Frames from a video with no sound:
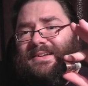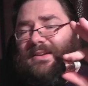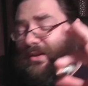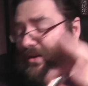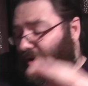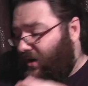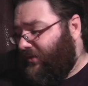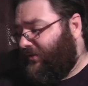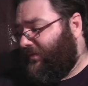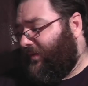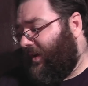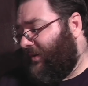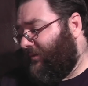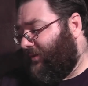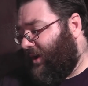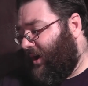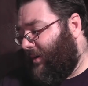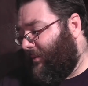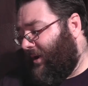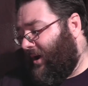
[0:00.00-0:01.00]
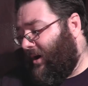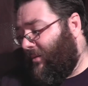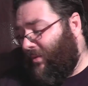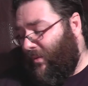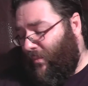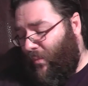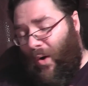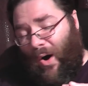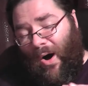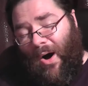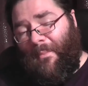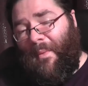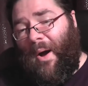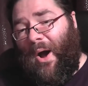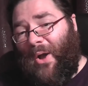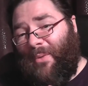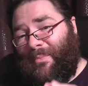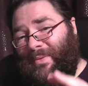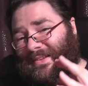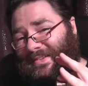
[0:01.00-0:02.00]
Last flavour coming up, and what I'm
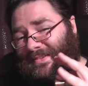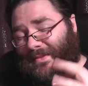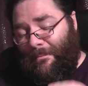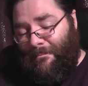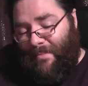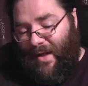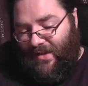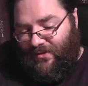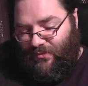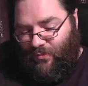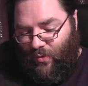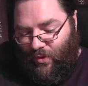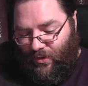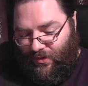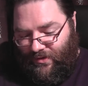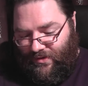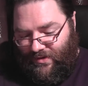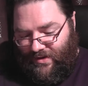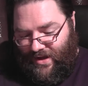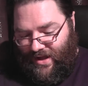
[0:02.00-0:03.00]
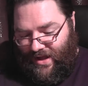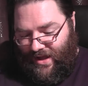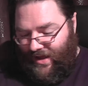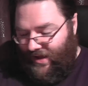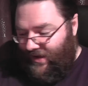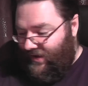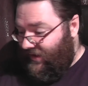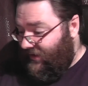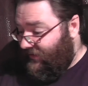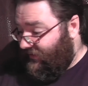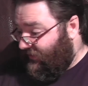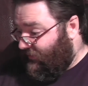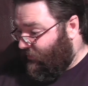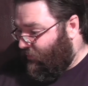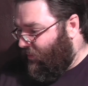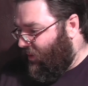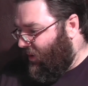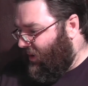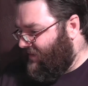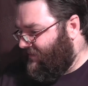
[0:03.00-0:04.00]
hoping is the best one, because it's
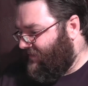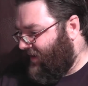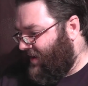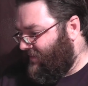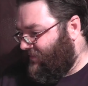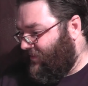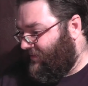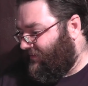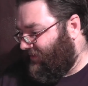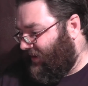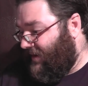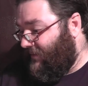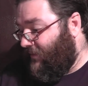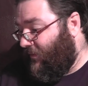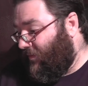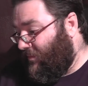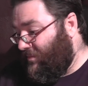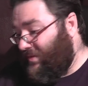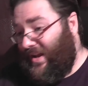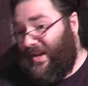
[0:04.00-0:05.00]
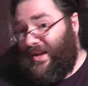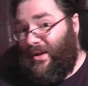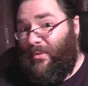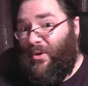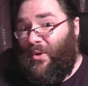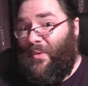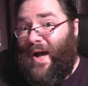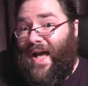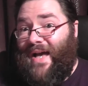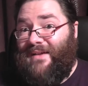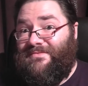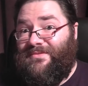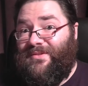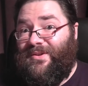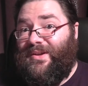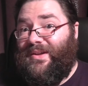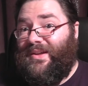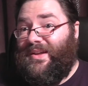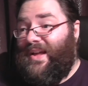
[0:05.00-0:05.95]
my favourite flavour from DWF,